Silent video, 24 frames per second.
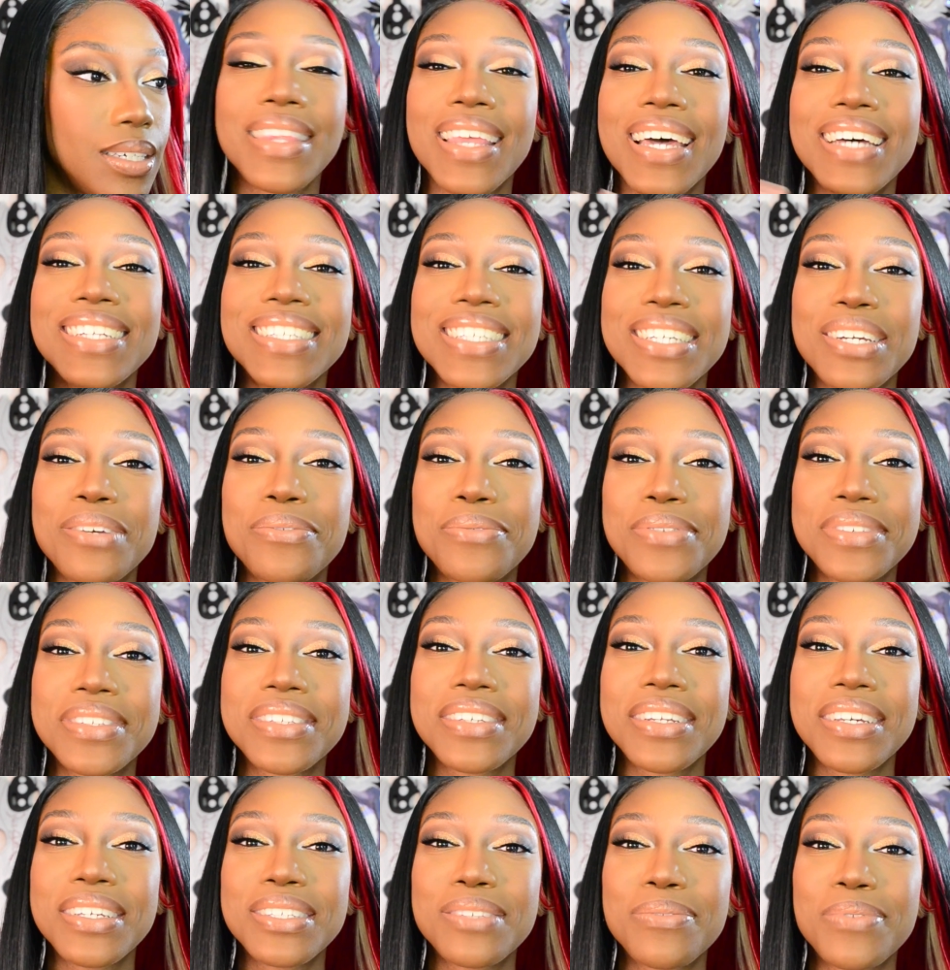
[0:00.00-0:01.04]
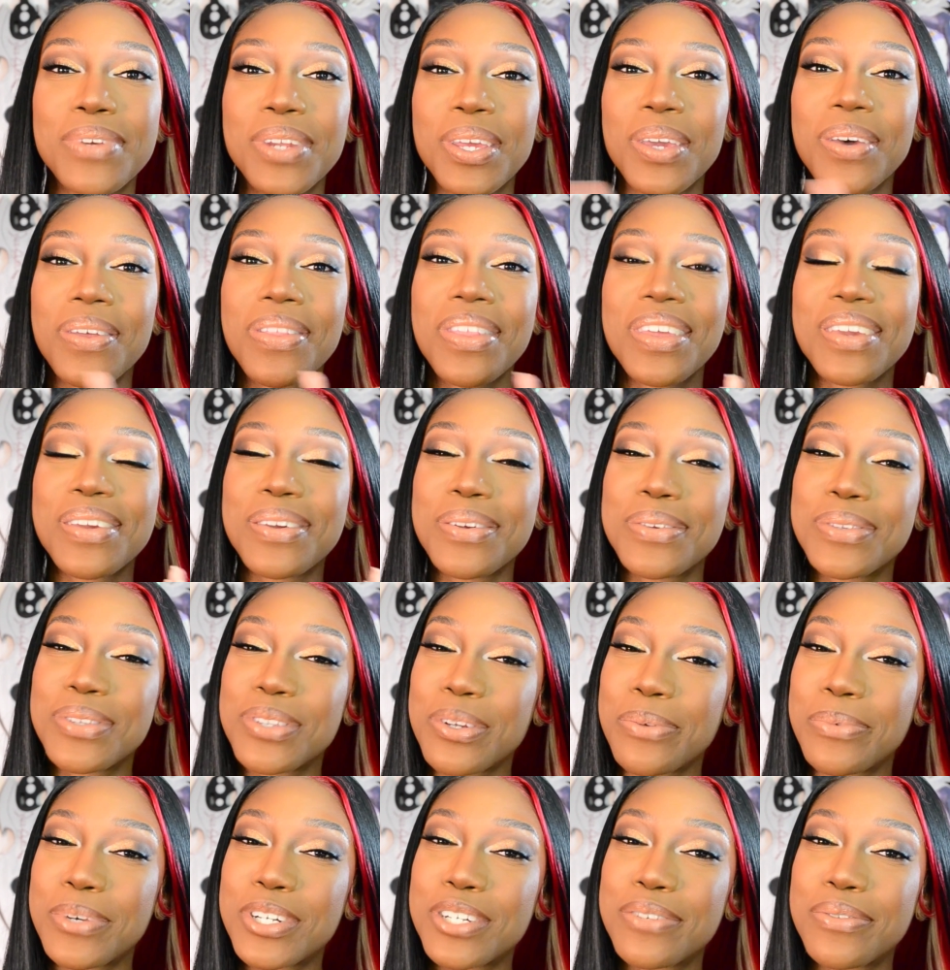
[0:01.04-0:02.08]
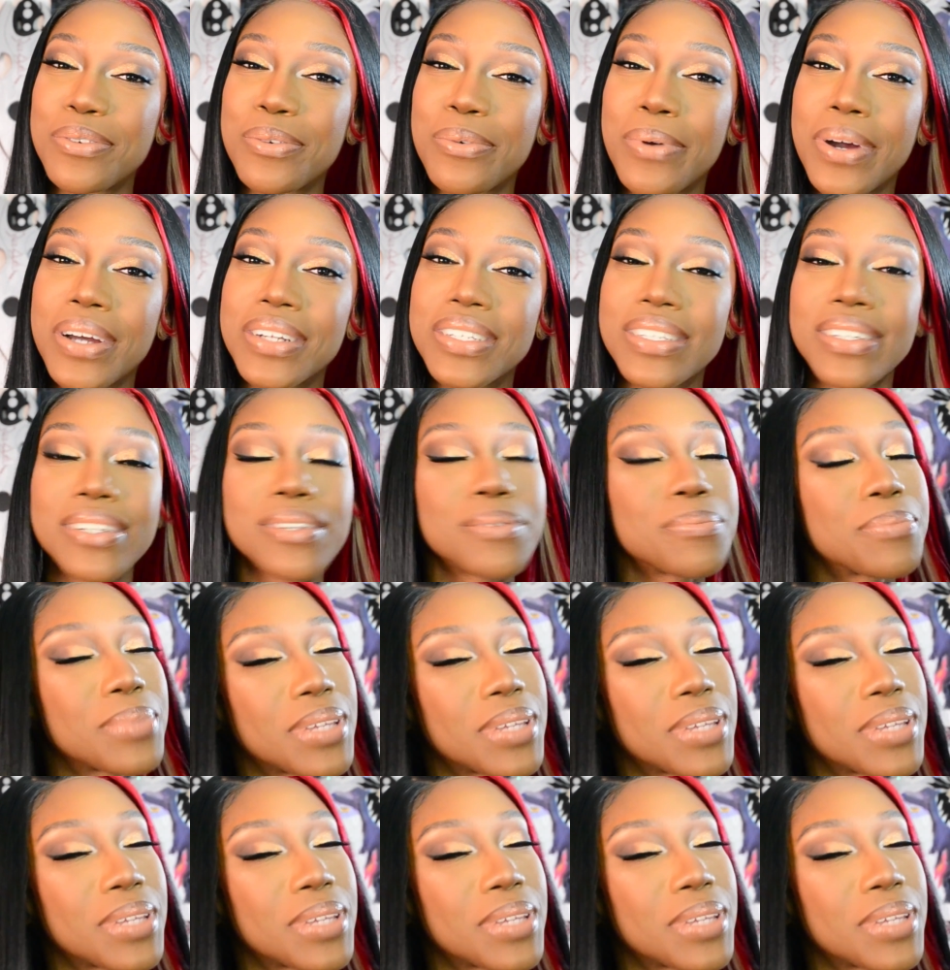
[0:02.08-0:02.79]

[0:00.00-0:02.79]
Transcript: That's it for today's video. Thank you so much for watching.